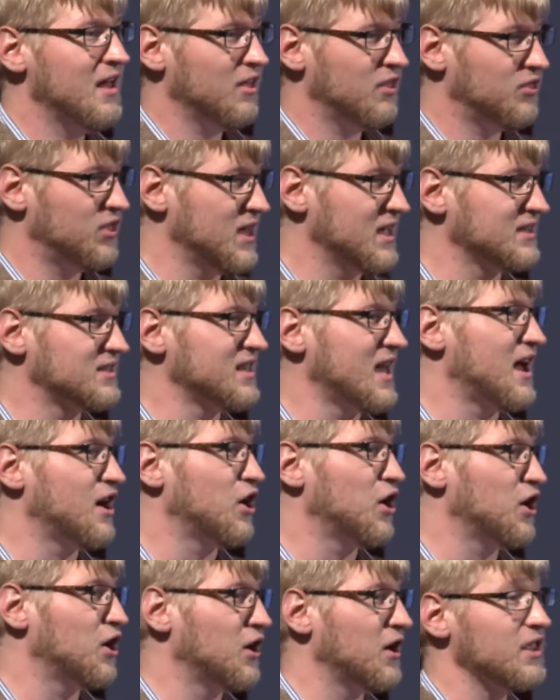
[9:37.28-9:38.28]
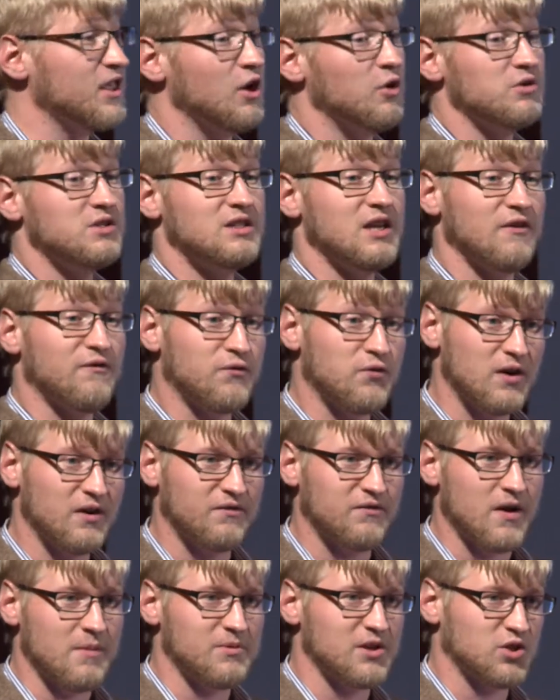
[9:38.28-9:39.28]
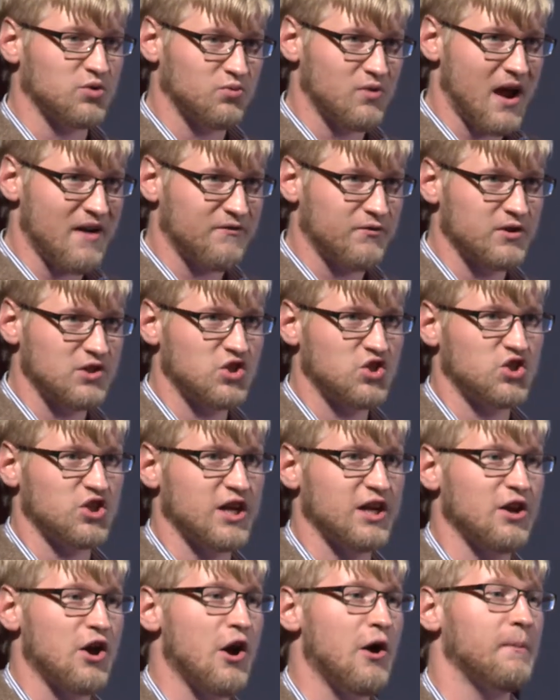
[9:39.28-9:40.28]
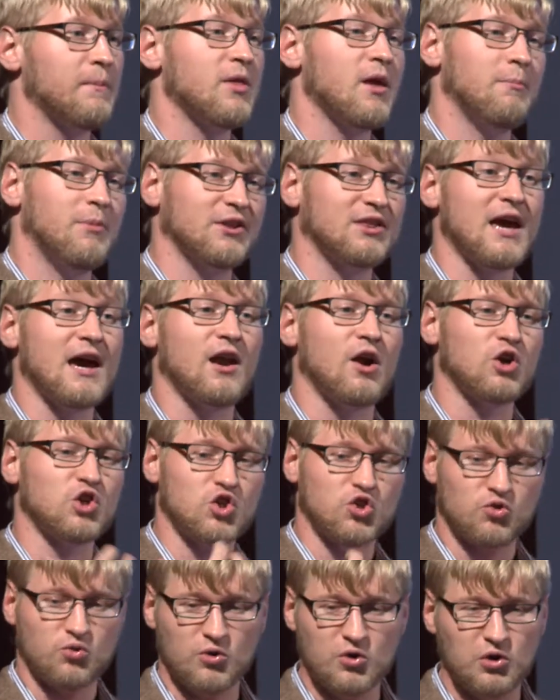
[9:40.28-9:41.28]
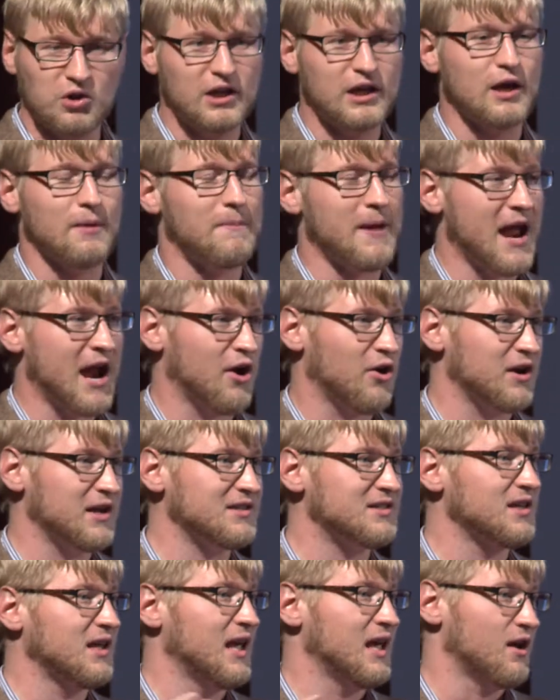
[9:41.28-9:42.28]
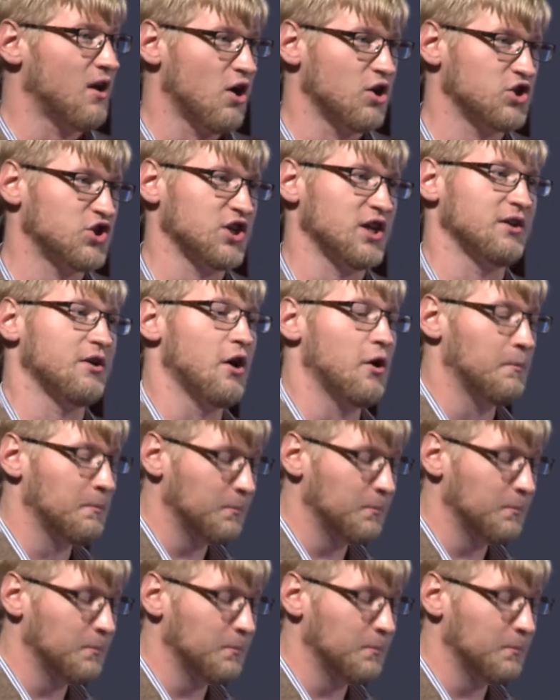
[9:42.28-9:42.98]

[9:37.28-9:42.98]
things that are different from this reference genome, but that are truly apparent in our genome.